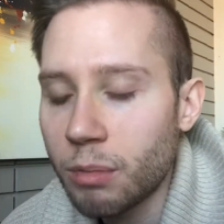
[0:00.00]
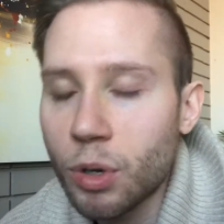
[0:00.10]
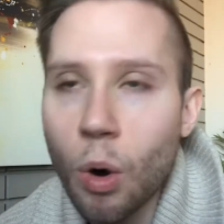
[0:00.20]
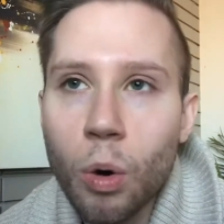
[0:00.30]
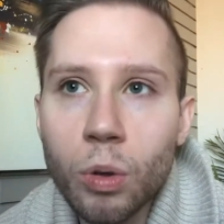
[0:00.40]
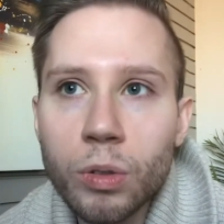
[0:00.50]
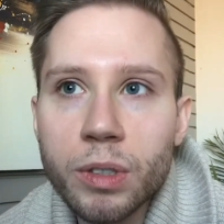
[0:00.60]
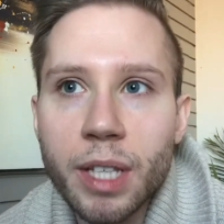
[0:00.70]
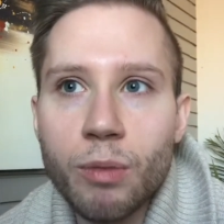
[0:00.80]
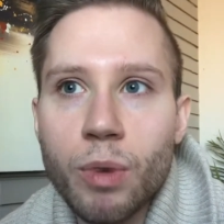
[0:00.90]

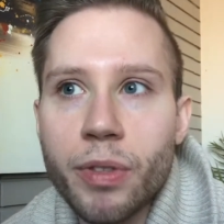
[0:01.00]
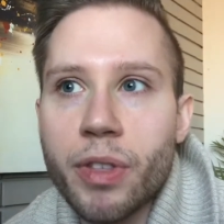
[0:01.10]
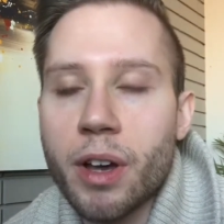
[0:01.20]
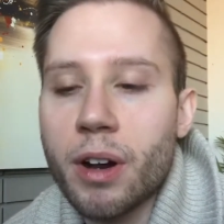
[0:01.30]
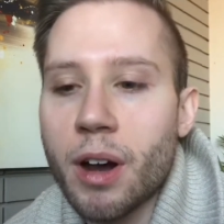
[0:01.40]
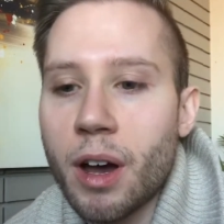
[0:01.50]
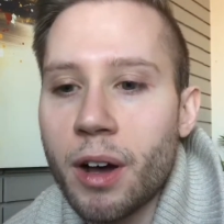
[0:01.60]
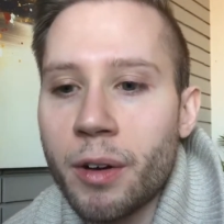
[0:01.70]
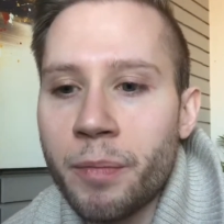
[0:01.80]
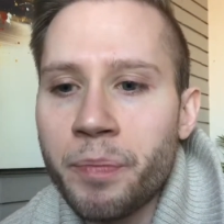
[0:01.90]
goals and what
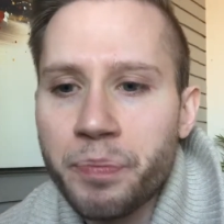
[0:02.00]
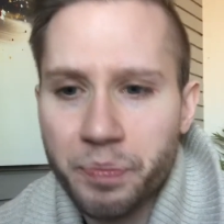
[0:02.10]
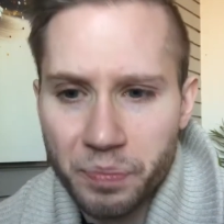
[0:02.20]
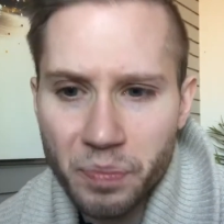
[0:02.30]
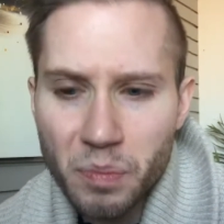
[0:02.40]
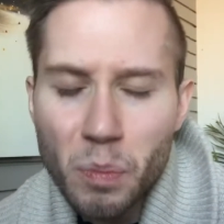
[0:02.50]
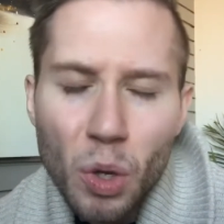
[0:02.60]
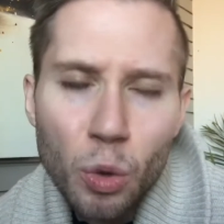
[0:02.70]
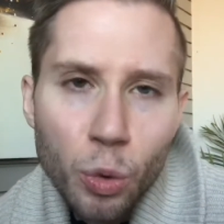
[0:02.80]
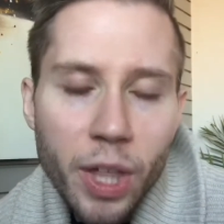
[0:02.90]
their
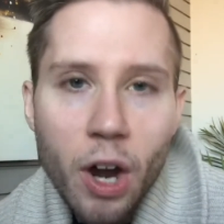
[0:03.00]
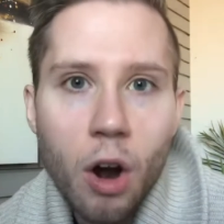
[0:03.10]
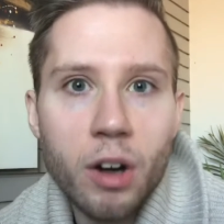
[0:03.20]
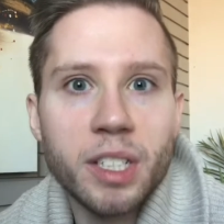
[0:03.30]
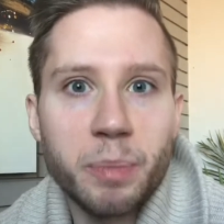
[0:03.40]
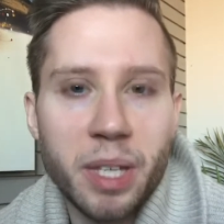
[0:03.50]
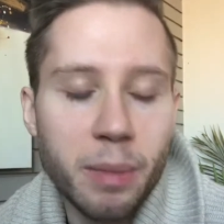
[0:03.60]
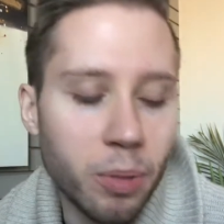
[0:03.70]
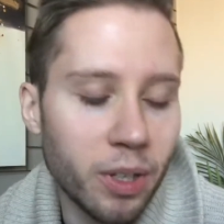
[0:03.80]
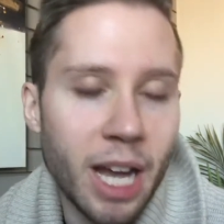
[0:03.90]
who they are as
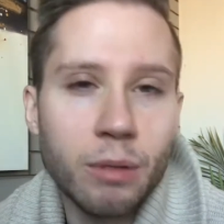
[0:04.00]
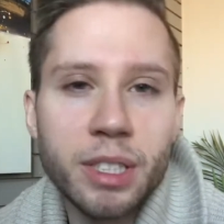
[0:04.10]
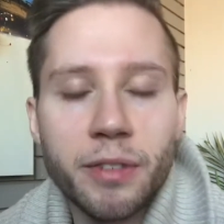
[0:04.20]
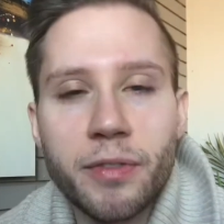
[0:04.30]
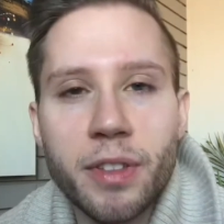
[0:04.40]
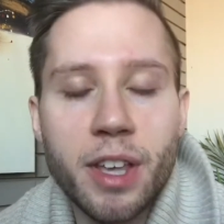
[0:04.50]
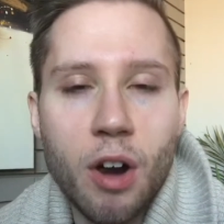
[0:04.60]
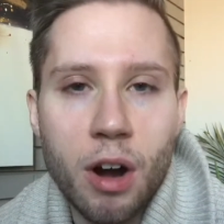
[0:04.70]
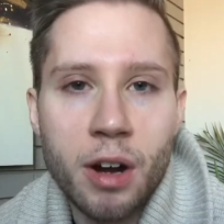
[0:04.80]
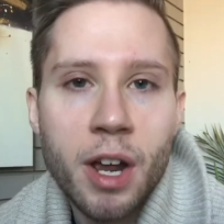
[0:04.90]
people and how different they
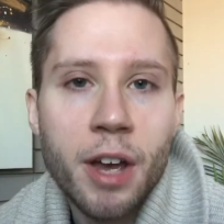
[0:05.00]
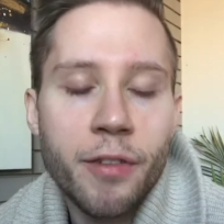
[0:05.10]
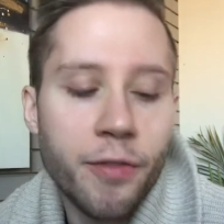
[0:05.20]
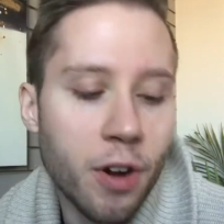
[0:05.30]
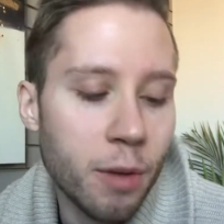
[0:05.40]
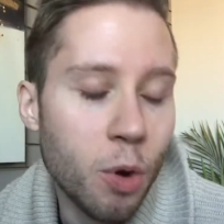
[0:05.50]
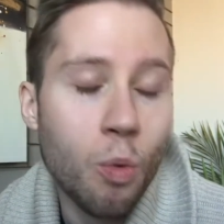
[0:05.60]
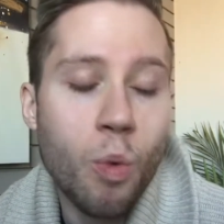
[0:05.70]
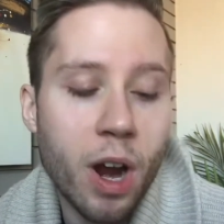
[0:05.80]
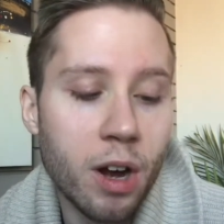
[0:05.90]
are from
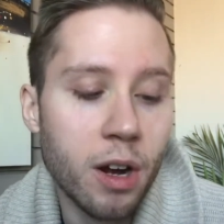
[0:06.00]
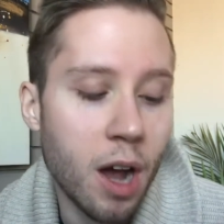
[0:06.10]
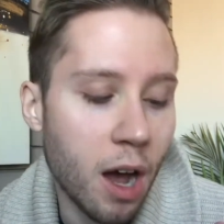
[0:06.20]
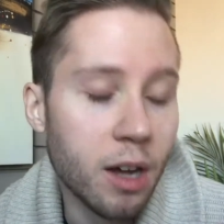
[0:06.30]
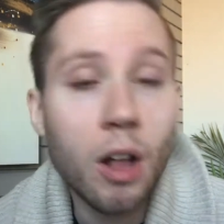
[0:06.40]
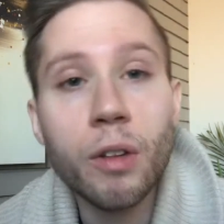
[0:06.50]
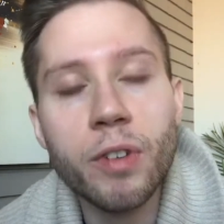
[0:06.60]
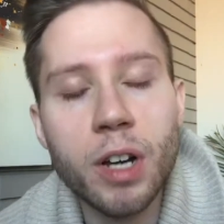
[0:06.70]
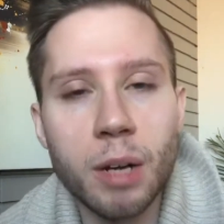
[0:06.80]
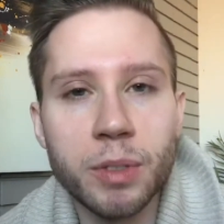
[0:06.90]
where
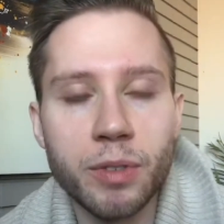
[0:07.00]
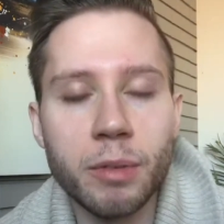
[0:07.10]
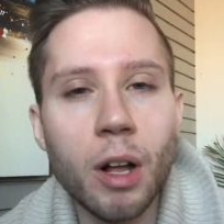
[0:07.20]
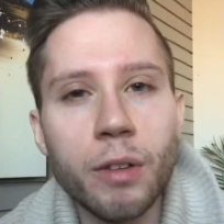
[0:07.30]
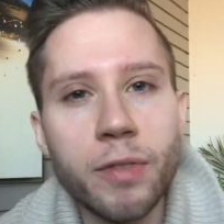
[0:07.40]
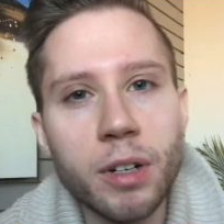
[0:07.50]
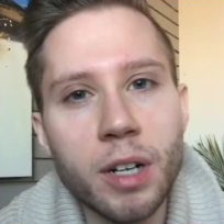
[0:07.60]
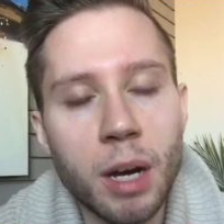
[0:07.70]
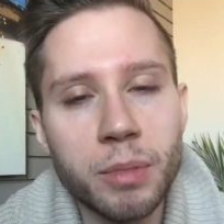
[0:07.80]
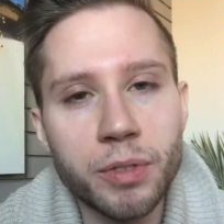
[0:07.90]
Gulliver comes from. Gulliver
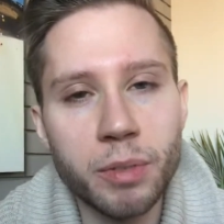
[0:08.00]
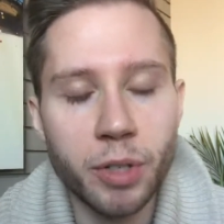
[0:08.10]
comes from